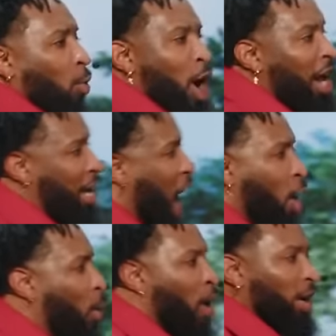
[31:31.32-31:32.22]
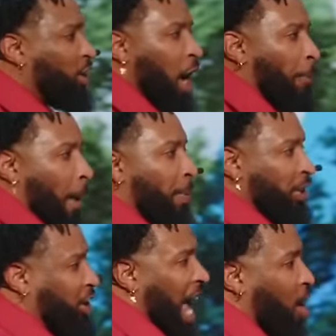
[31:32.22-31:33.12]
One of y'all want to jump up and
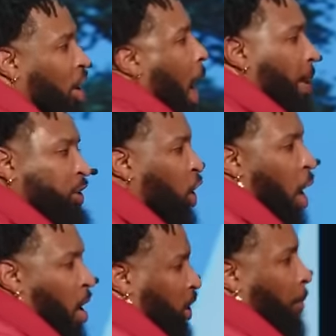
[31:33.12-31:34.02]
shout, but you don't want the